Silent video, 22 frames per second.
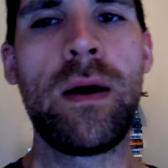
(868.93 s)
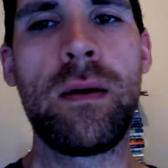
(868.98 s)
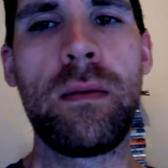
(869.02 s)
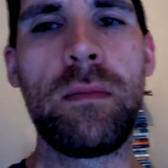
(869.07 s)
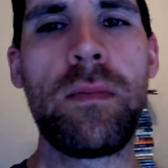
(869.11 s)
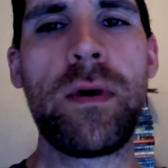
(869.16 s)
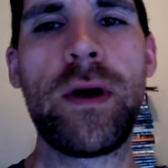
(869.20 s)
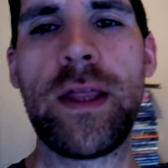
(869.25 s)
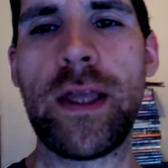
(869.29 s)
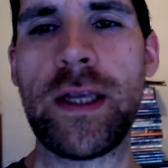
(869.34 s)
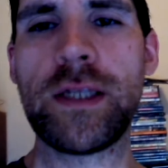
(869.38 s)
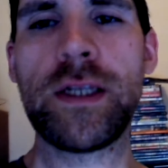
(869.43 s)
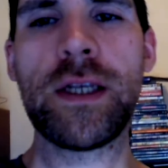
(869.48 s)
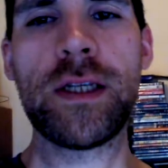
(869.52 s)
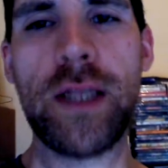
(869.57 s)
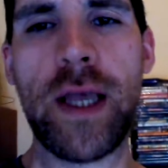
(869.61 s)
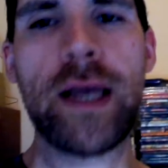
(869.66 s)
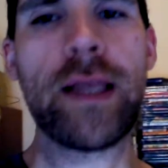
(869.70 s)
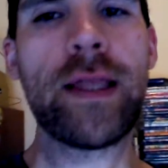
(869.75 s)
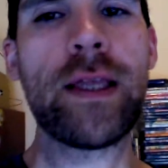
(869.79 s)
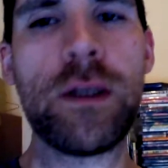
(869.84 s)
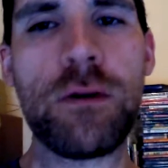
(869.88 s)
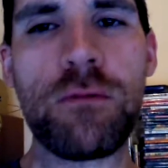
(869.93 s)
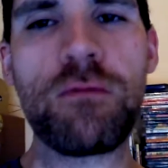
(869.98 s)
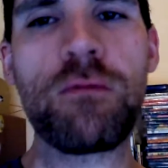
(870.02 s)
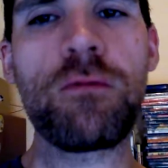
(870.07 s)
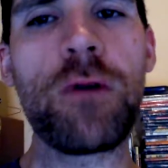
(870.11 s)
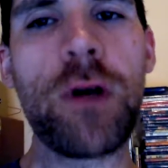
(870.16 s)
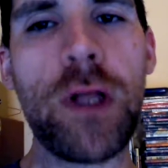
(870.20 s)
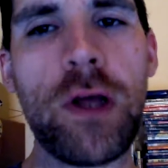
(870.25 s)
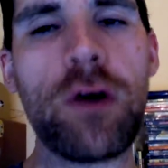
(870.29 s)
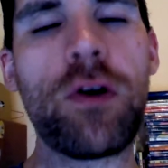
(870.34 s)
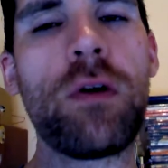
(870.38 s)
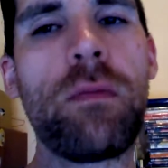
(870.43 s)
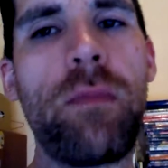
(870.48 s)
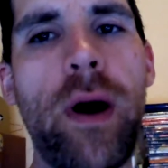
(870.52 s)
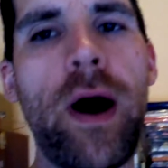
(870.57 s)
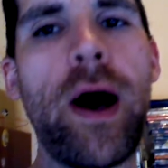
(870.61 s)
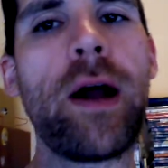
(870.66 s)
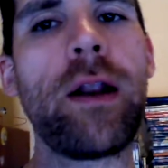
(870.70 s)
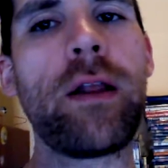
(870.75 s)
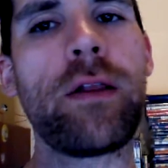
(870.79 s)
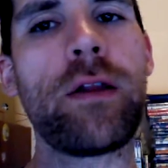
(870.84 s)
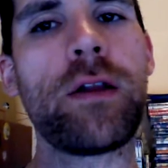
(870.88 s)
But there's just like this really good
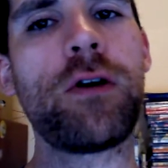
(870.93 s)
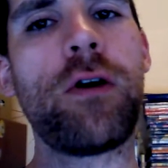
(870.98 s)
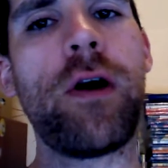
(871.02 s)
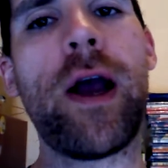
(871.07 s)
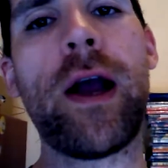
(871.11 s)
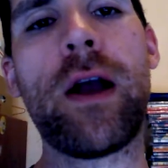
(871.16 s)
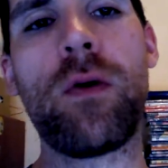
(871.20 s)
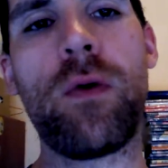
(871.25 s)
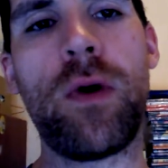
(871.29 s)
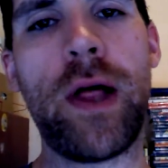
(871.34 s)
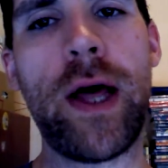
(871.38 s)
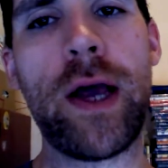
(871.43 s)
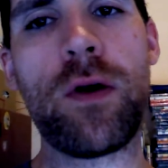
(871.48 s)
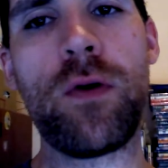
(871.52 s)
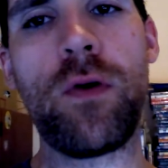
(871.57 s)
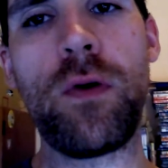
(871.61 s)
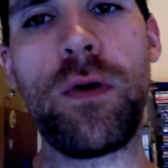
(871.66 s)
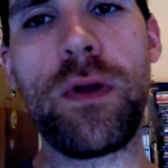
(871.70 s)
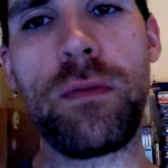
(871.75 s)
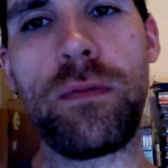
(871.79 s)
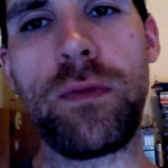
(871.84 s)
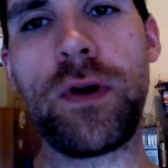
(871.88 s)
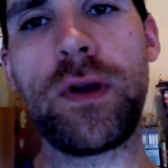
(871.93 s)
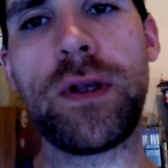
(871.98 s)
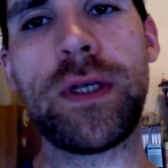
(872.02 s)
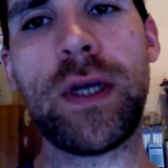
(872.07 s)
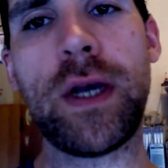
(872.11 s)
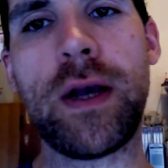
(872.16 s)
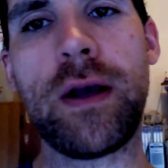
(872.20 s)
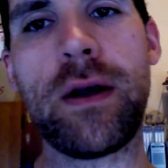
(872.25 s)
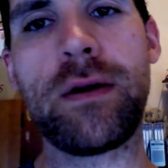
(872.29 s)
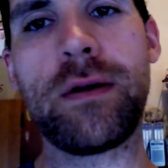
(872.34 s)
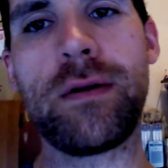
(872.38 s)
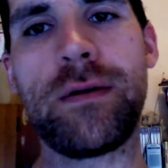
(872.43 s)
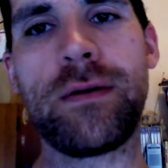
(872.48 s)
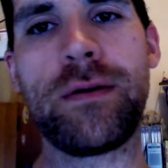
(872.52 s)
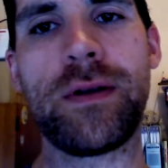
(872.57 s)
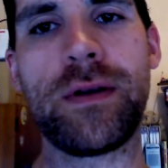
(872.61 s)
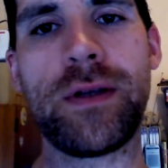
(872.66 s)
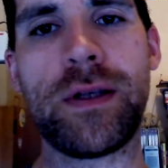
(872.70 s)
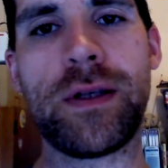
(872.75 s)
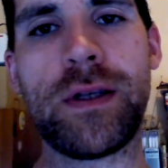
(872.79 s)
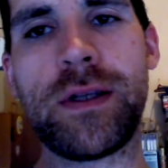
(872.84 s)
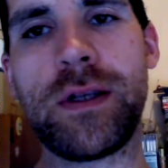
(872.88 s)
part in the track where like all the music
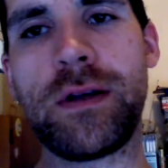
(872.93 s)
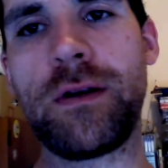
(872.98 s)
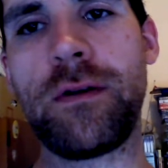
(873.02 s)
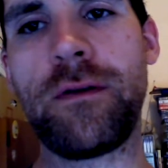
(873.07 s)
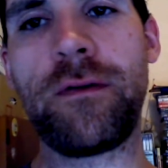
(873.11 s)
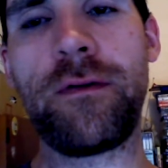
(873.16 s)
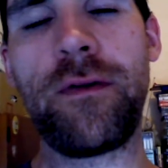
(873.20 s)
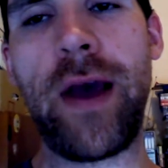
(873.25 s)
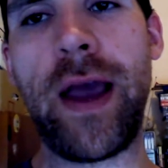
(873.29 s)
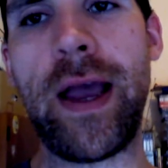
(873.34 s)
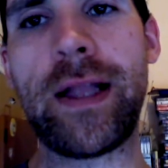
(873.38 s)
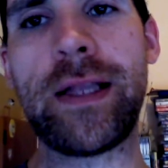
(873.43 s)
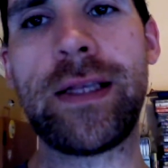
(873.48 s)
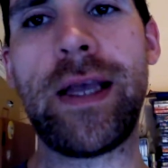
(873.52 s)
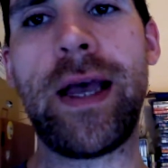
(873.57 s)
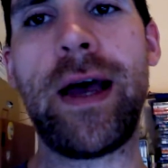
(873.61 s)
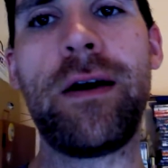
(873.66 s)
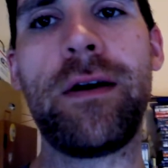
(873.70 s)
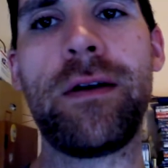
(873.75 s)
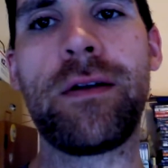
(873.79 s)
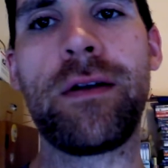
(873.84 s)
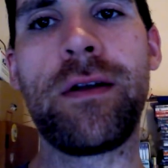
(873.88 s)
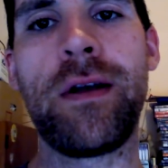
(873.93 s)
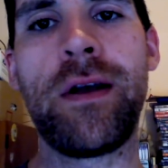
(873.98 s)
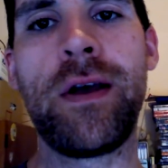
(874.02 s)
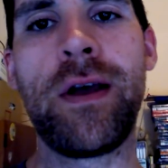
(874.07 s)
sort of fades out.